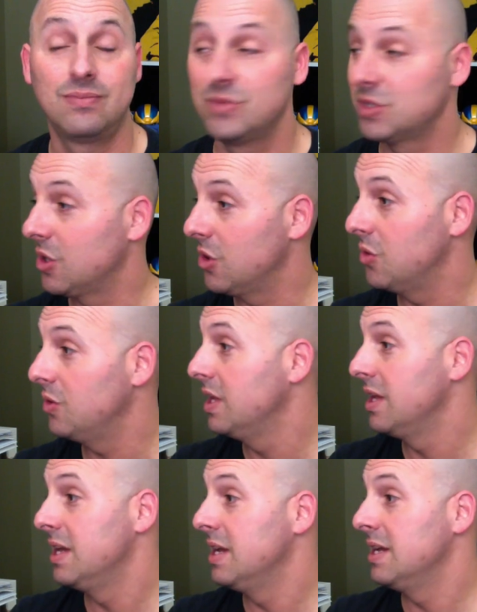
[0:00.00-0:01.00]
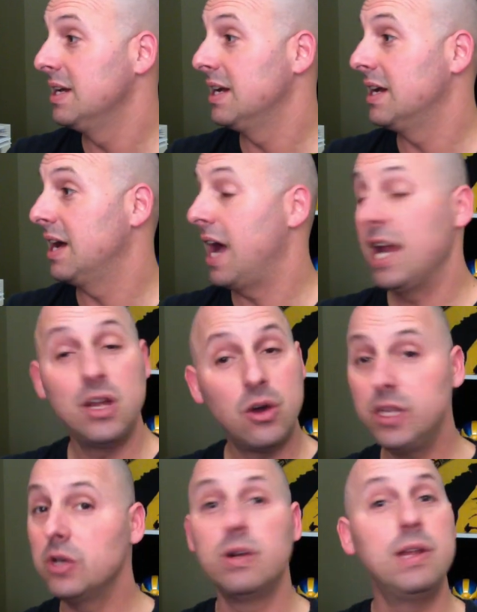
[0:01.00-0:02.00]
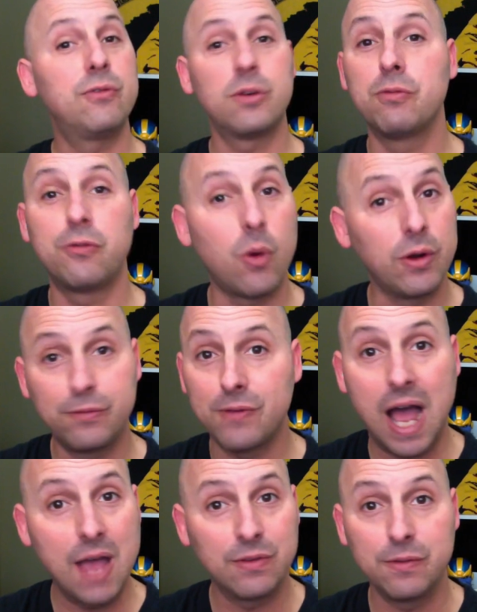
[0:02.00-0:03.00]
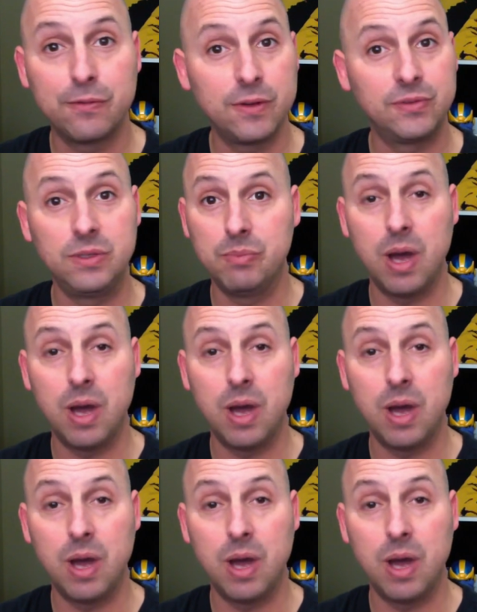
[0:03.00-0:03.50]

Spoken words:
So I know you're in from 45 and 50